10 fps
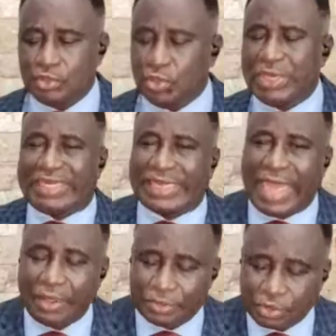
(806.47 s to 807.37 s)
to
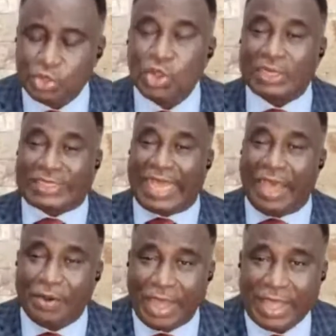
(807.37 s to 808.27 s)
your
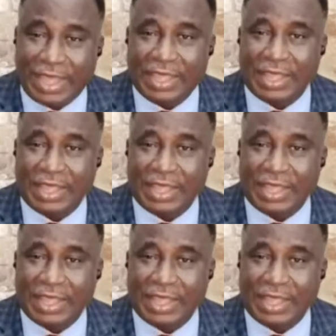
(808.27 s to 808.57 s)
tower